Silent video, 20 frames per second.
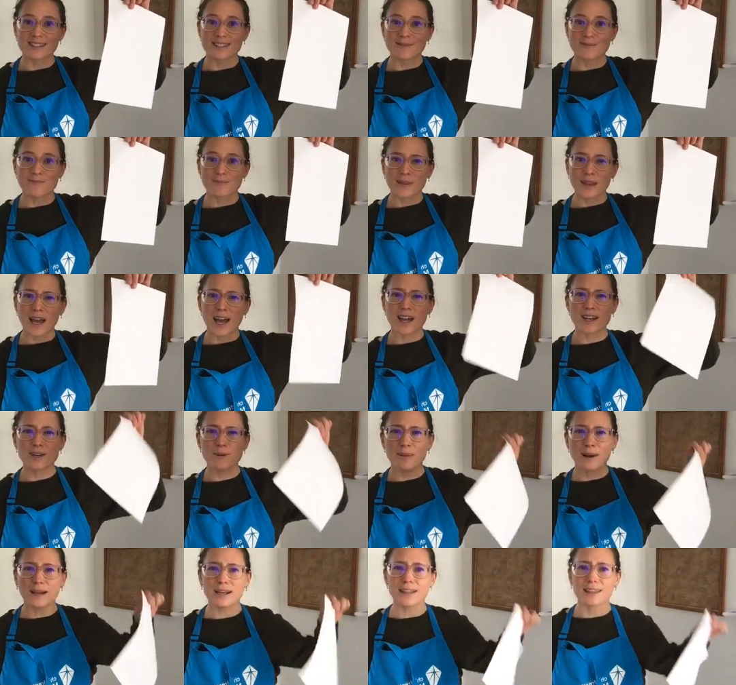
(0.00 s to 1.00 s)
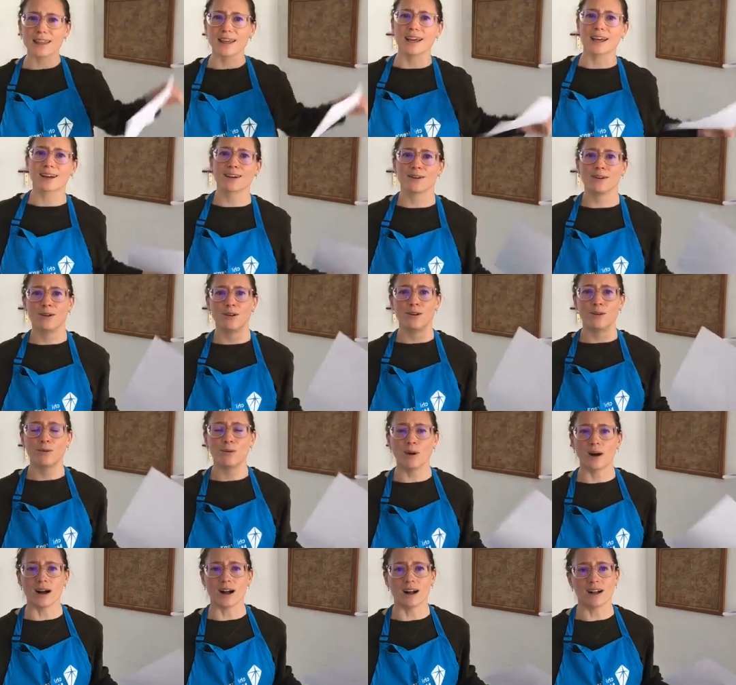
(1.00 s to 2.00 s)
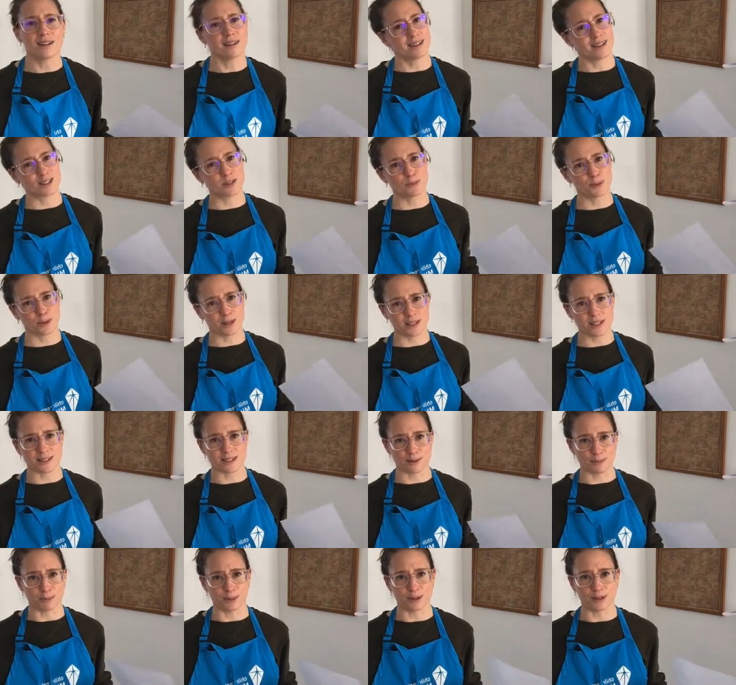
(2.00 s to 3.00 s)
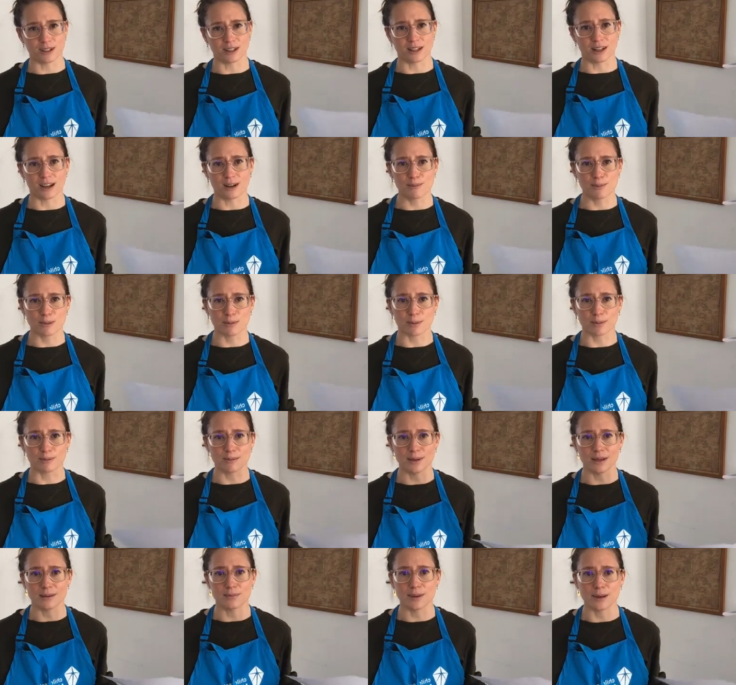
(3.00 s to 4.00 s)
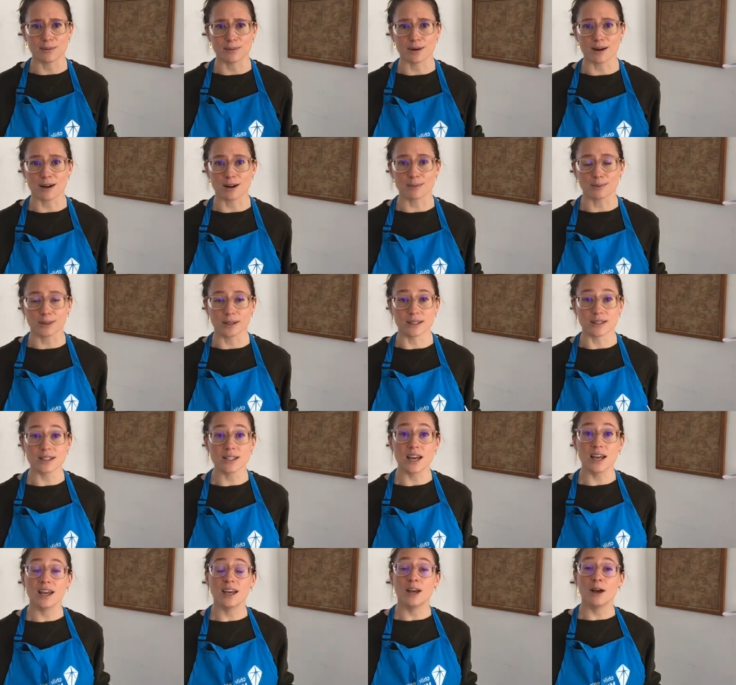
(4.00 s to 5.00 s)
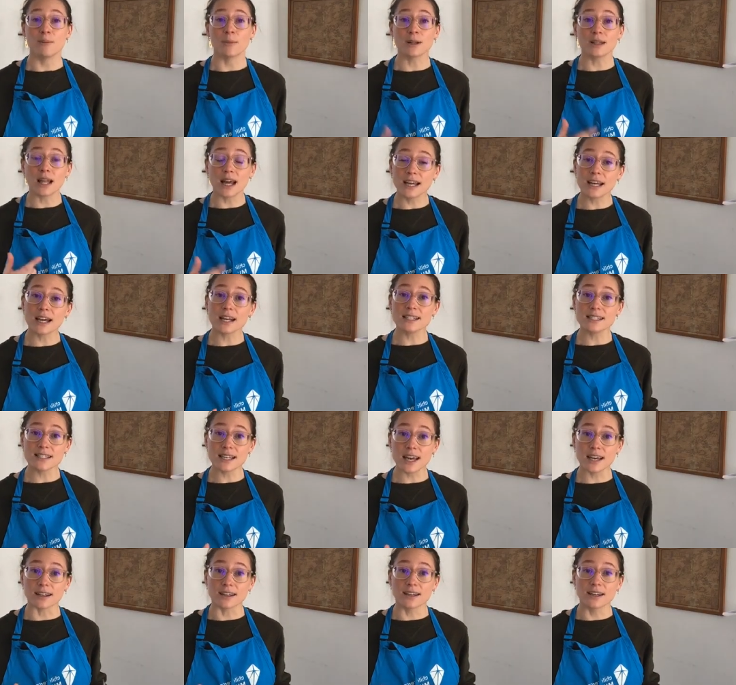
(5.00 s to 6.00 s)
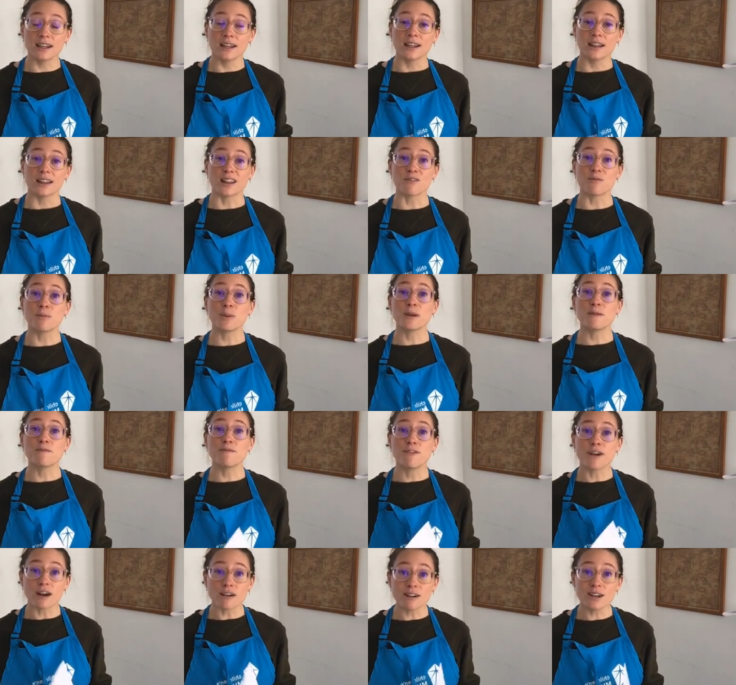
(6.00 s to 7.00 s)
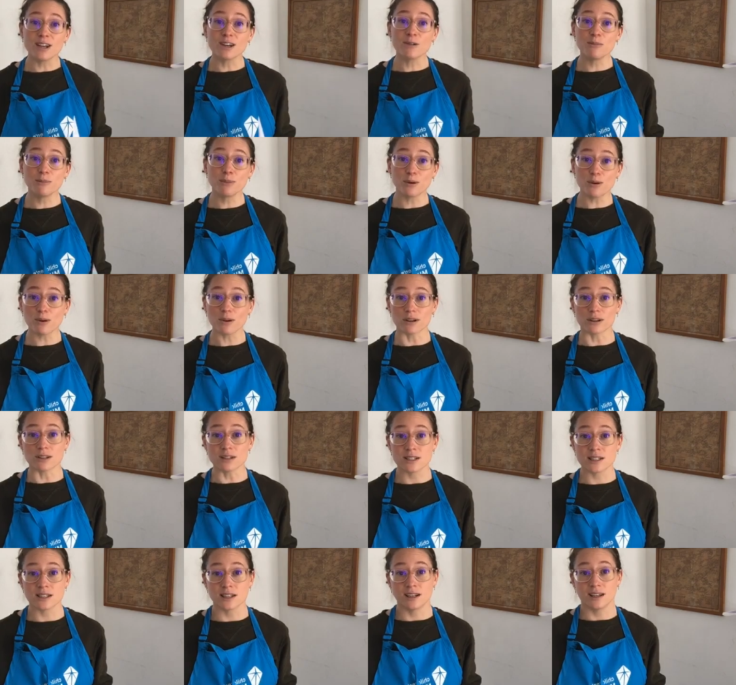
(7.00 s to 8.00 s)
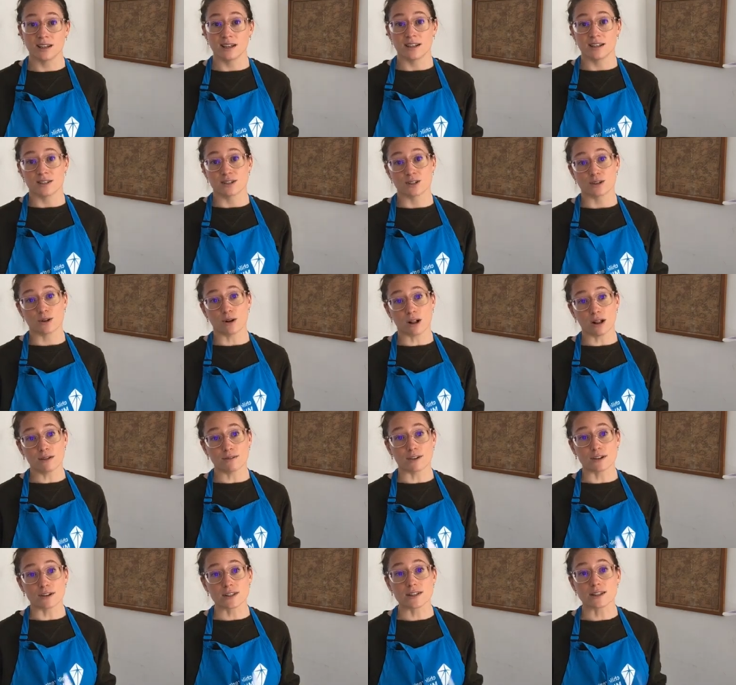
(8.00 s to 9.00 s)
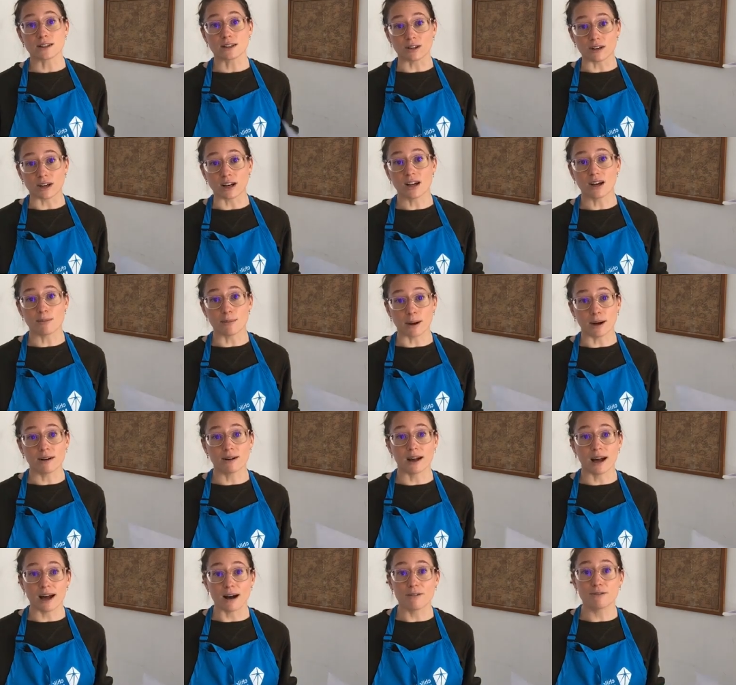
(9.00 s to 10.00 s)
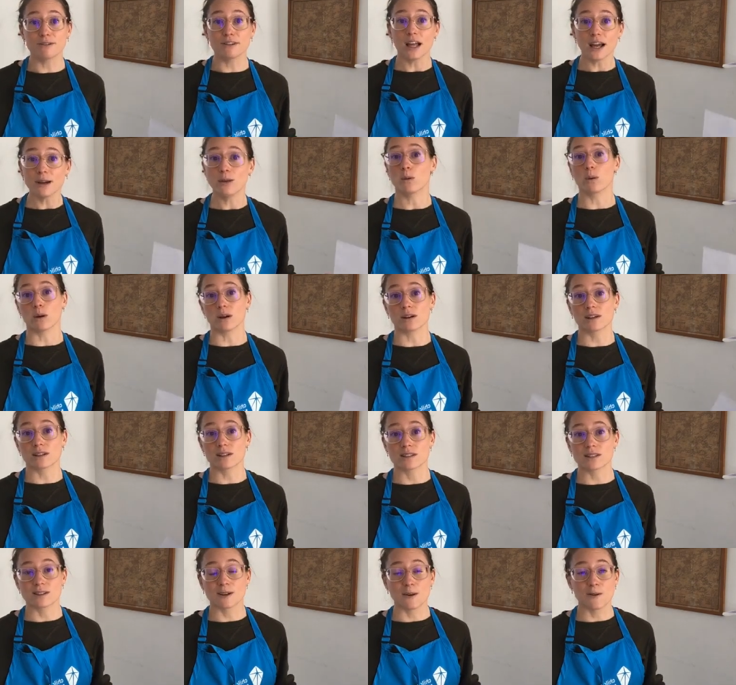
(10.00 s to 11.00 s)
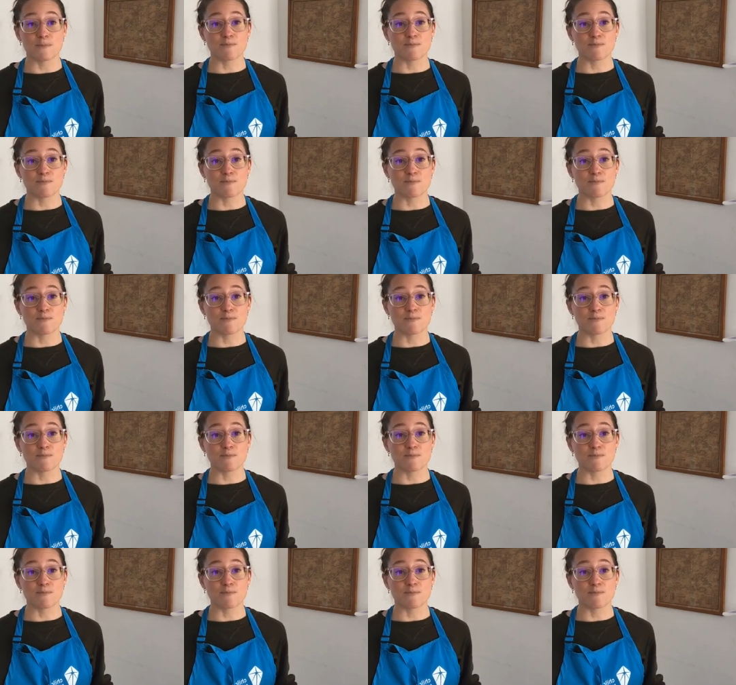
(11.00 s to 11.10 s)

And you might think, well, that's pretty simple, and a lot of people have made paper airplanes. But like I said, They've been very important to all of us learning about how flight works.